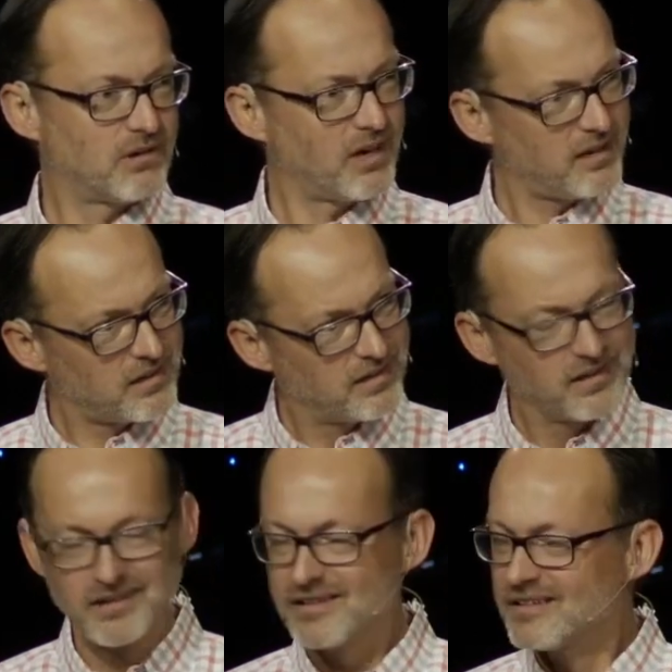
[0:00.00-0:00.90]
right
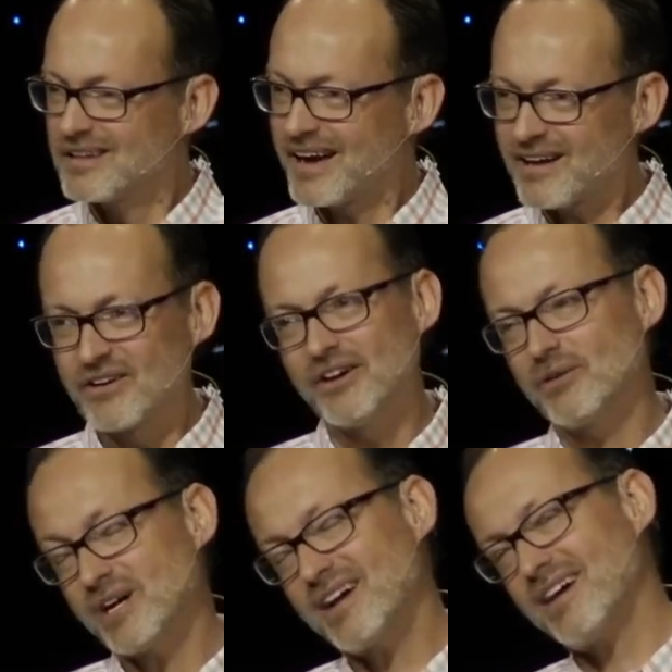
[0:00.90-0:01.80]
I don't
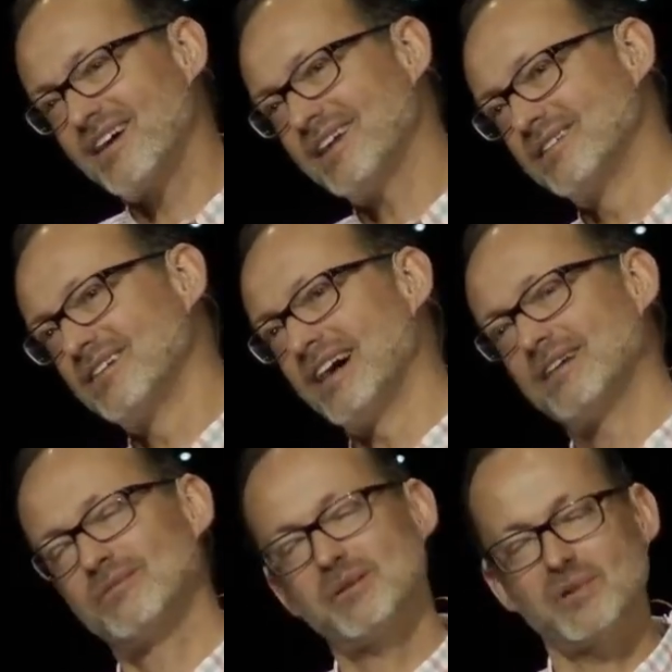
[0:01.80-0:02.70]
know. Well, I don't know. I
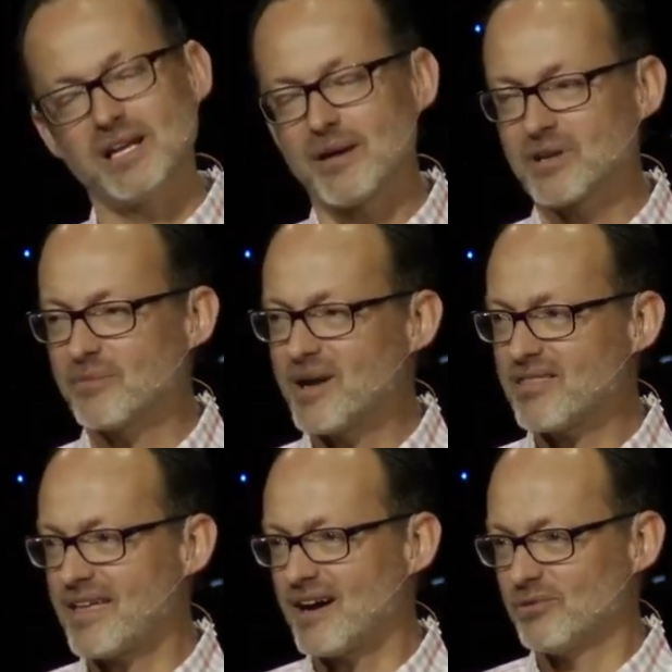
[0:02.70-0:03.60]
don't. We may not be able to
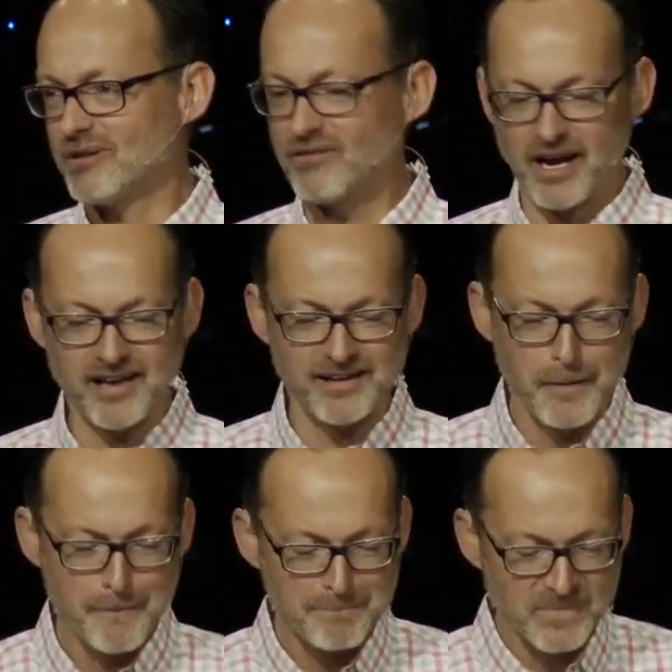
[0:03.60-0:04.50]
make that one, right?
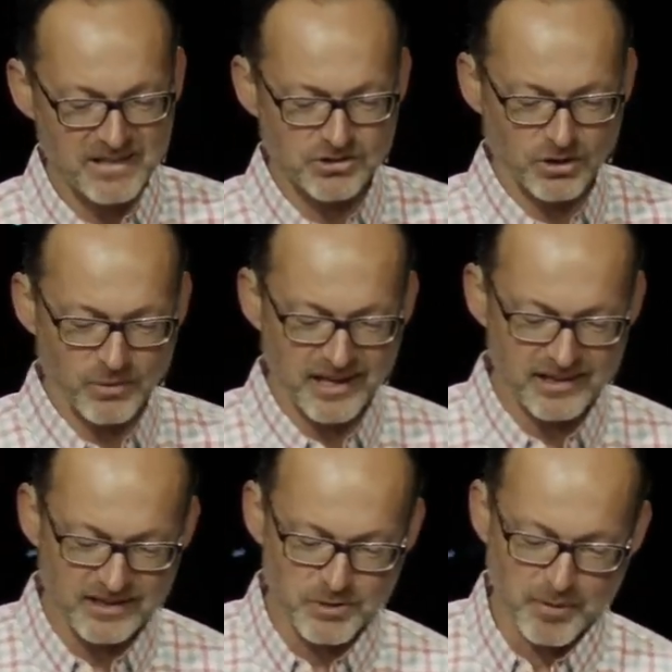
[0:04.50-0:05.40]
And so we
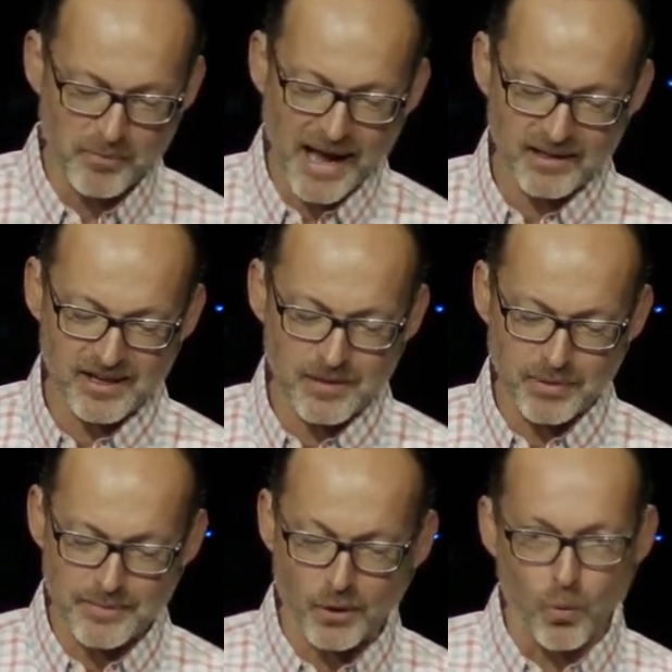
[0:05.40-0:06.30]
get this. But back then,
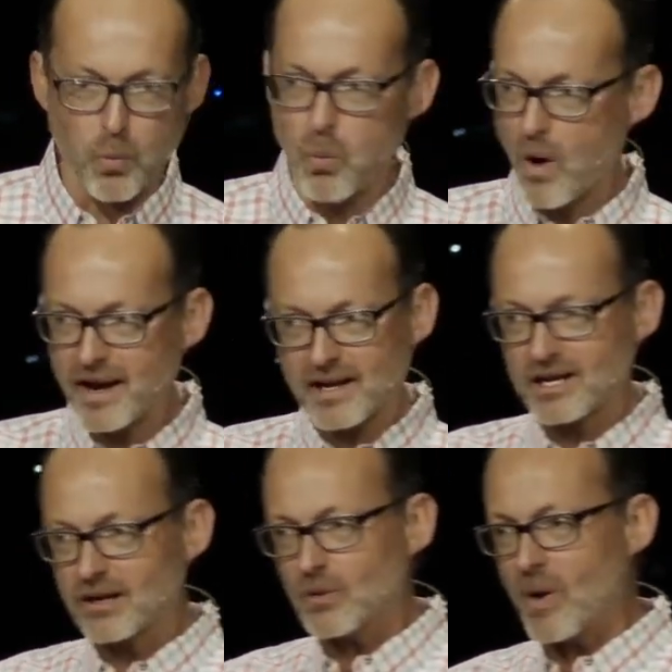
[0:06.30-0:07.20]
people wanted
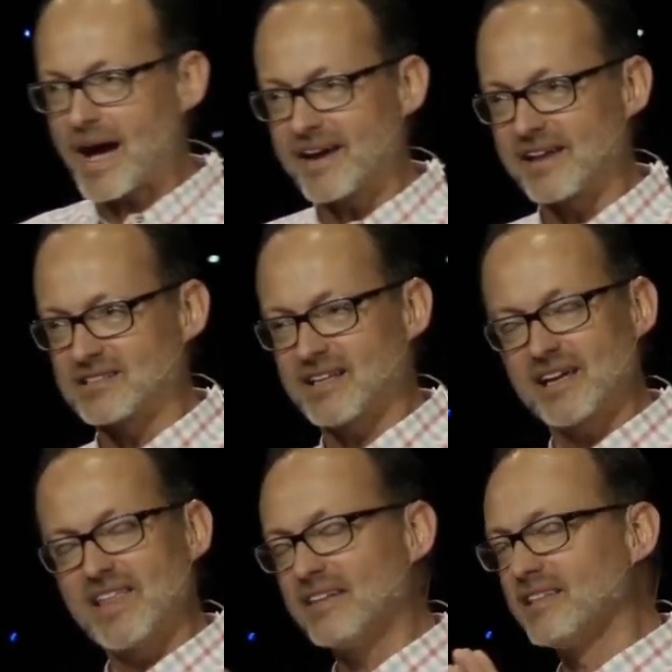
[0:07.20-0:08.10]
to go to weddings.
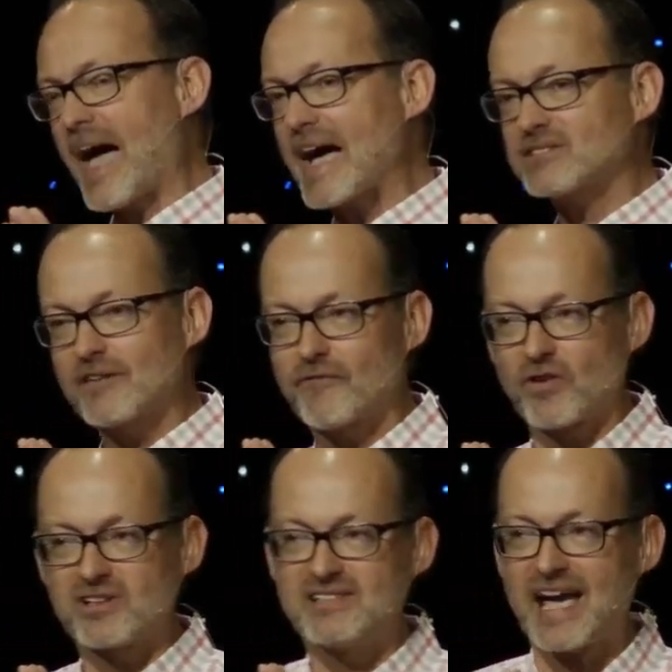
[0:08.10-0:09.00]
They, they lasted
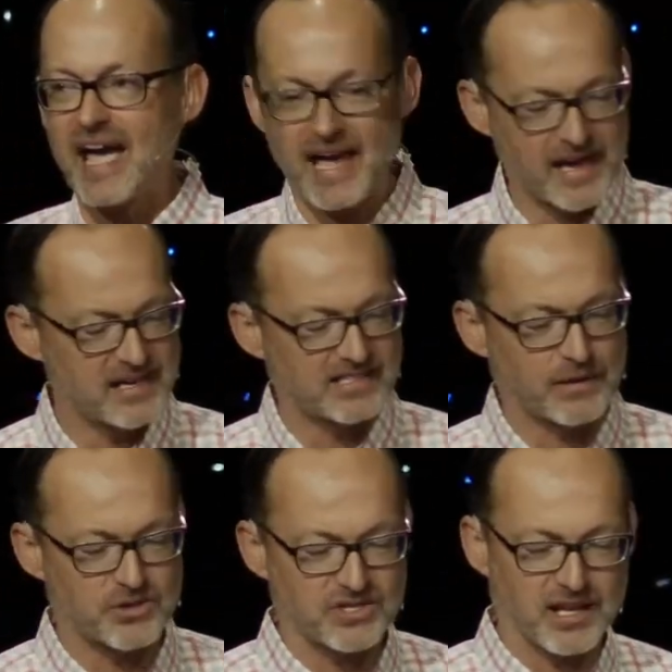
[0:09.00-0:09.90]
for days.
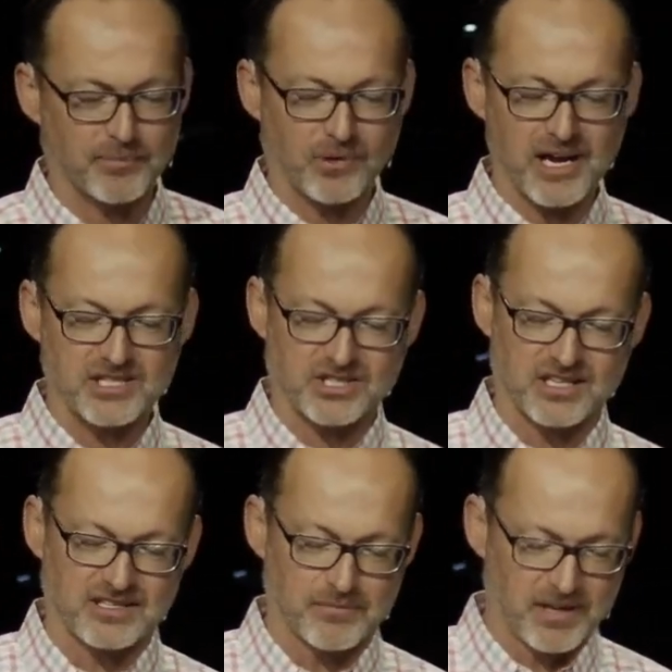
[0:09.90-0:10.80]
They were
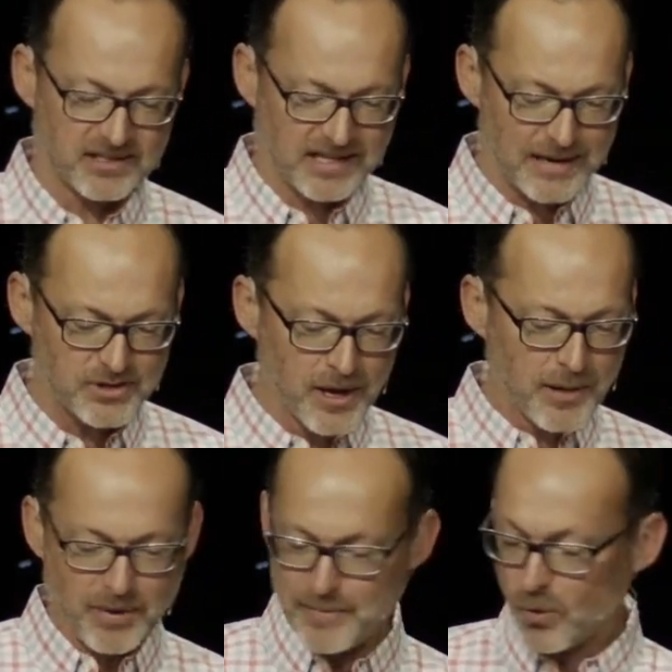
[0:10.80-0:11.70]
celebrations, and many times
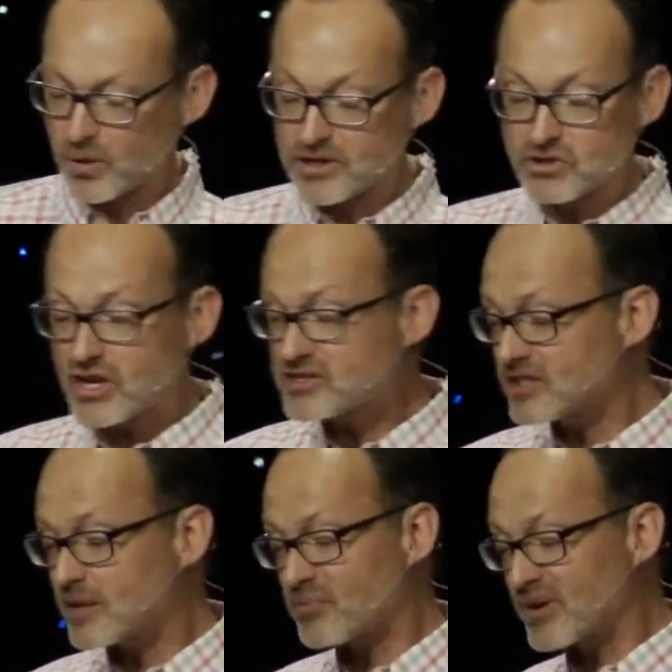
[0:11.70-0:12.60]
people were
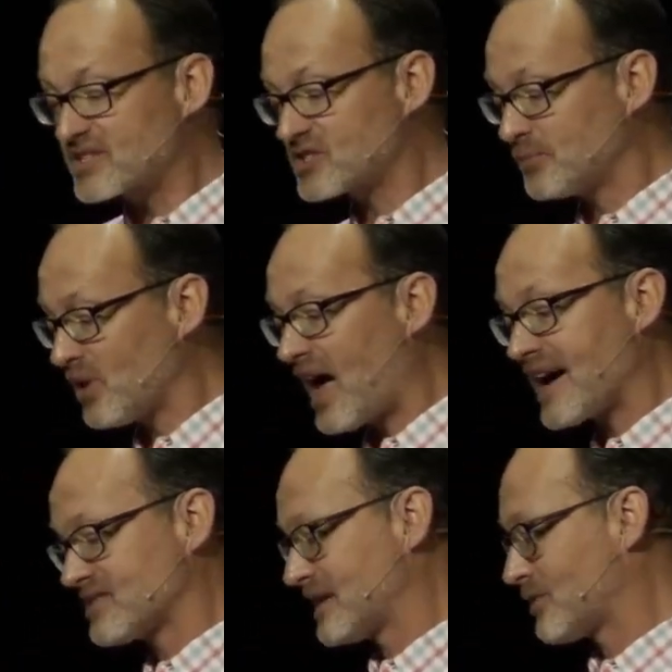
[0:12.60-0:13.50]
entrusted to bring
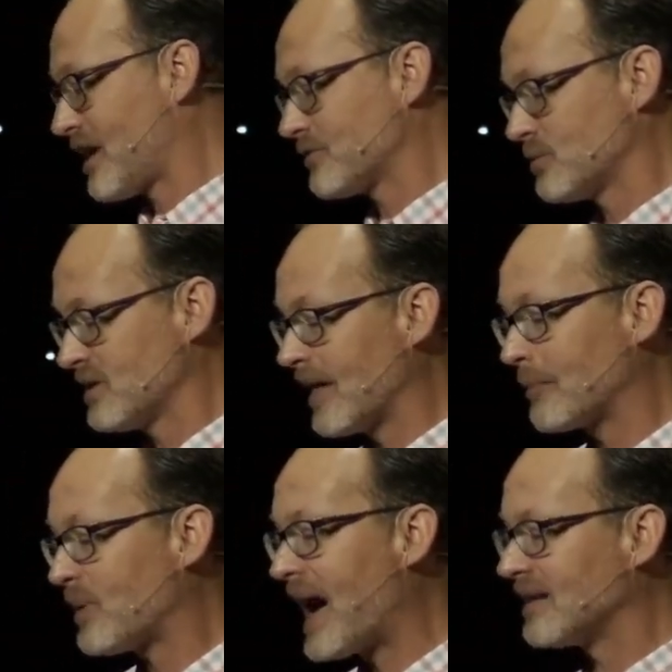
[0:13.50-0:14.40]
supplies. They would often be
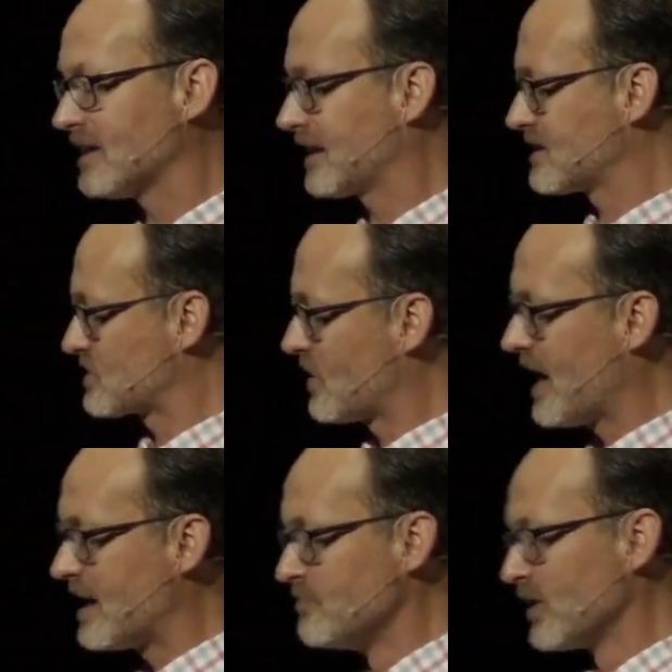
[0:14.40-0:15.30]
like potluck, and so
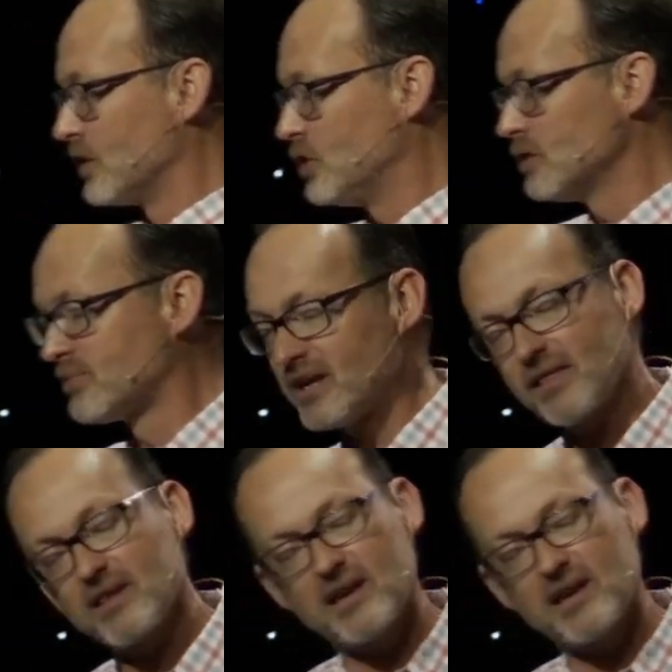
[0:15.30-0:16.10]
hey, you bring